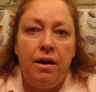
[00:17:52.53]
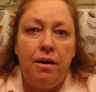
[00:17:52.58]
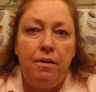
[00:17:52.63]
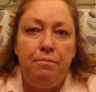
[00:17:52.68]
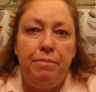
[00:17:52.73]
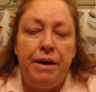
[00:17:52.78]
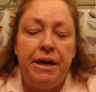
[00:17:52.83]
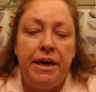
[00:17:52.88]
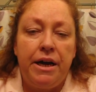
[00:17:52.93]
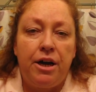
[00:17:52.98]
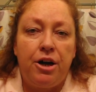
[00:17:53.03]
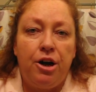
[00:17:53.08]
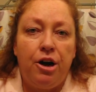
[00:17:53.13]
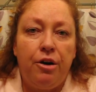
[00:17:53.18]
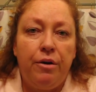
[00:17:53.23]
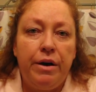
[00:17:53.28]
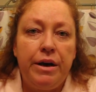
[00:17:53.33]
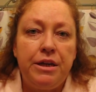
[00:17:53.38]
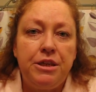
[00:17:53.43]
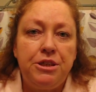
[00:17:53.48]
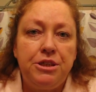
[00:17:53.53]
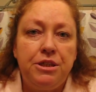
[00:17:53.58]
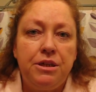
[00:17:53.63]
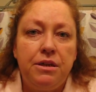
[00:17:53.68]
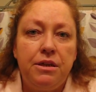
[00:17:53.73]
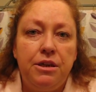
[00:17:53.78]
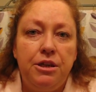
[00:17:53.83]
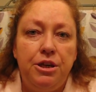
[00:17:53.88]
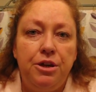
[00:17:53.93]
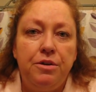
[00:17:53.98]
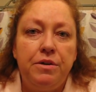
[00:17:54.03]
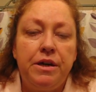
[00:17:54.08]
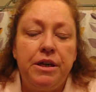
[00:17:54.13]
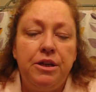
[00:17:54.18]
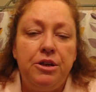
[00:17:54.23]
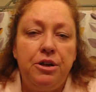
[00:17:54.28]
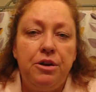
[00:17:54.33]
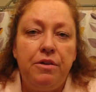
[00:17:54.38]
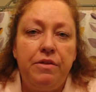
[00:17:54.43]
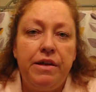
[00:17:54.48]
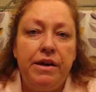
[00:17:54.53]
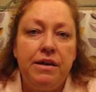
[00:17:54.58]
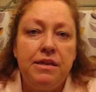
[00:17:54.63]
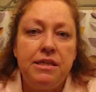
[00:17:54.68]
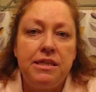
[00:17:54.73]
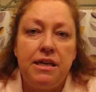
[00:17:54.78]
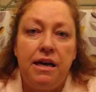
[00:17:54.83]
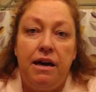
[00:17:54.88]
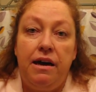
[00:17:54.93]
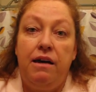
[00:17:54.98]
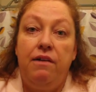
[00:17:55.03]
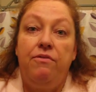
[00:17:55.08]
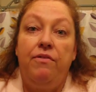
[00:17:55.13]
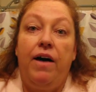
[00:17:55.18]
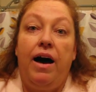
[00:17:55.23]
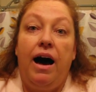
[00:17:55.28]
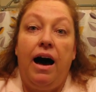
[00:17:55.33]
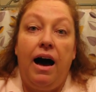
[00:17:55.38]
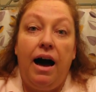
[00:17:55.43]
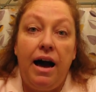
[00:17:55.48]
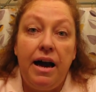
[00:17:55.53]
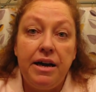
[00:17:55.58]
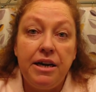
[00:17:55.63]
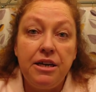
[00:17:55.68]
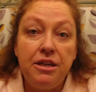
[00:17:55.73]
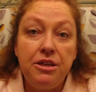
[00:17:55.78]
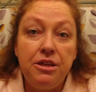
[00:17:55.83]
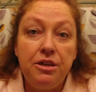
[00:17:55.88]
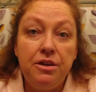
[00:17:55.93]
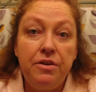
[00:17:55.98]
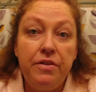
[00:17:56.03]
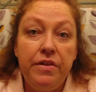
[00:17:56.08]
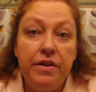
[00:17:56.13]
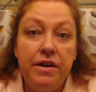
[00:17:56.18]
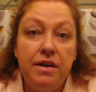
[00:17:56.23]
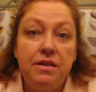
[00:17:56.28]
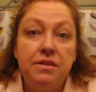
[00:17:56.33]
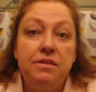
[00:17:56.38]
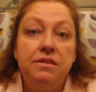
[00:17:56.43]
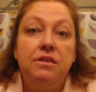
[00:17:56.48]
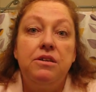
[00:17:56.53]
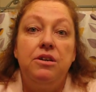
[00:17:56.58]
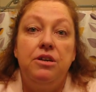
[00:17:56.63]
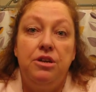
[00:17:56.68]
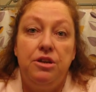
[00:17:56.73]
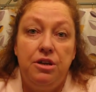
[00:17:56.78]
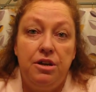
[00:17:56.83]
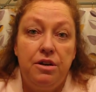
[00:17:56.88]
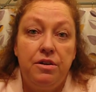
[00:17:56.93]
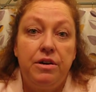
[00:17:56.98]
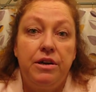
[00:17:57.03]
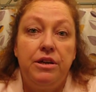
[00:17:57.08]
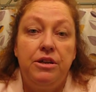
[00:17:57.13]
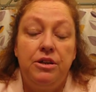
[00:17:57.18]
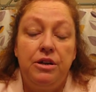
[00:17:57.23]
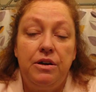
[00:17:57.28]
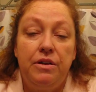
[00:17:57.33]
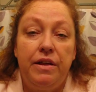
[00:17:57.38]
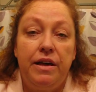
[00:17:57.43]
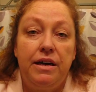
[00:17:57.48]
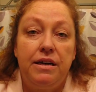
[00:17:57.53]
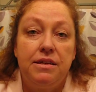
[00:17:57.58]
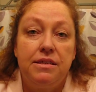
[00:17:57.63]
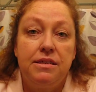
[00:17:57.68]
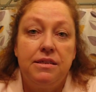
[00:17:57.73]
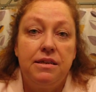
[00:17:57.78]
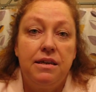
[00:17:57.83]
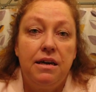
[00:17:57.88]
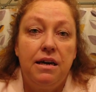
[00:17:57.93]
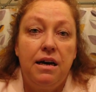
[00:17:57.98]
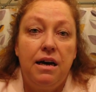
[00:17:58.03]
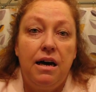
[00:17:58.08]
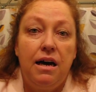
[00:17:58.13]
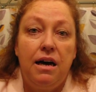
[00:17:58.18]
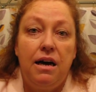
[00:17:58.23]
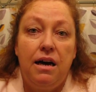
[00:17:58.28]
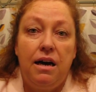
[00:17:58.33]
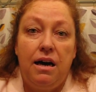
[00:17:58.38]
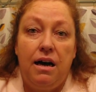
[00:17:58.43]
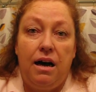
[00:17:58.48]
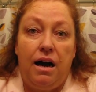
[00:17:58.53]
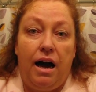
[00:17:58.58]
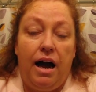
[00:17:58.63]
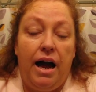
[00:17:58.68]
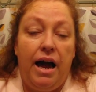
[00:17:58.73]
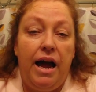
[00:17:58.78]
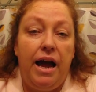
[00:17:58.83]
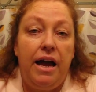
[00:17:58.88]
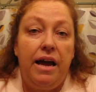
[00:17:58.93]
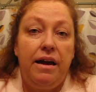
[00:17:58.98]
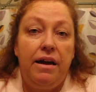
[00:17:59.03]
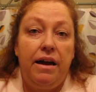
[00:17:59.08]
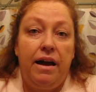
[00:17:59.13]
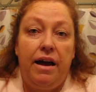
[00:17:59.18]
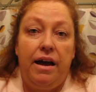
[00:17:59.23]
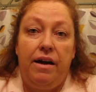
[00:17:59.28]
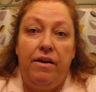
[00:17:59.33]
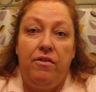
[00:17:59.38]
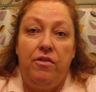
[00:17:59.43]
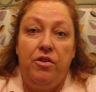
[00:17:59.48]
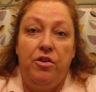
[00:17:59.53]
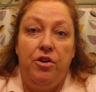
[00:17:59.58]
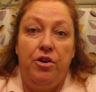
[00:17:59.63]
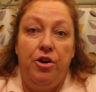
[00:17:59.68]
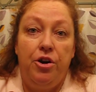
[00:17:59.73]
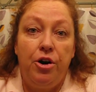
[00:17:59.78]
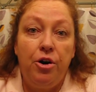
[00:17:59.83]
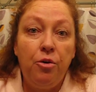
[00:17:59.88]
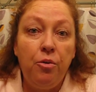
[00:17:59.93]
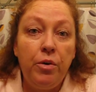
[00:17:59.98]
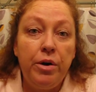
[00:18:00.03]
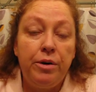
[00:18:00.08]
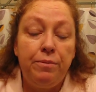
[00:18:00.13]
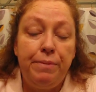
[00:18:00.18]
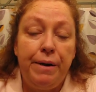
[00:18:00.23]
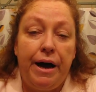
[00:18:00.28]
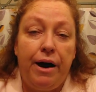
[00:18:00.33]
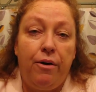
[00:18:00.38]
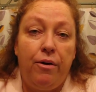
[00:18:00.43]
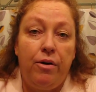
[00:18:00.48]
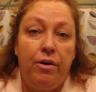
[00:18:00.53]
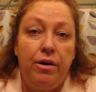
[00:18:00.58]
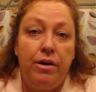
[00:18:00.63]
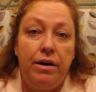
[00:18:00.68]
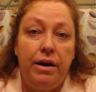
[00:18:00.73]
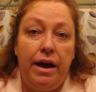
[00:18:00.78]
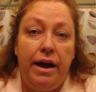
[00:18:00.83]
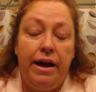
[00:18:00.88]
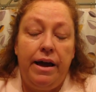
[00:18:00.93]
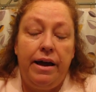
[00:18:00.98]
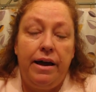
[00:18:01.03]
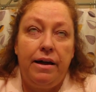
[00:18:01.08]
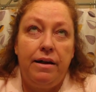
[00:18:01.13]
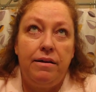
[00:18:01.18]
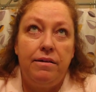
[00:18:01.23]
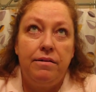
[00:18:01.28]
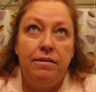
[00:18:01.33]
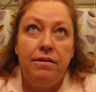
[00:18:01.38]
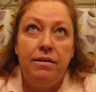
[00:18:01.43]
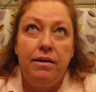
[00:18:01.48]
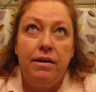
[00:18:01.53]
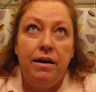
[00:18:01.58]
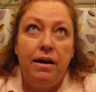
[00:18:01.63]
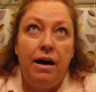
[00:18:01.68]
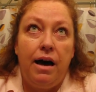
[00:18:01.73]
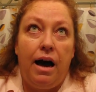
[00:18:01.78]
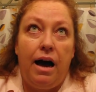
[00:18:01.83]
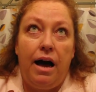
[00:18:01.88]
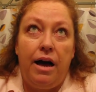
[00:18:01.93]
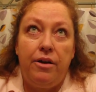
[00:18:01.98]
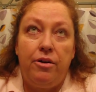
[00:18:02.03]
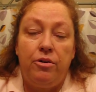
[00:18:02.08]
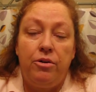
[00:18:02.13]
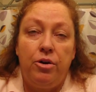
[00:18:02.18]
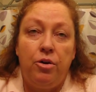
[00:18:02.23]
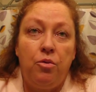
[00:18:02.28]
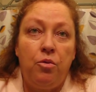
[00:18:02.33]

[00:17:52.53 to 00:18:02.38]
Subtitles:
be encouraged. You can do this. If I can do this, you can do this. I have no willpower, and I don't know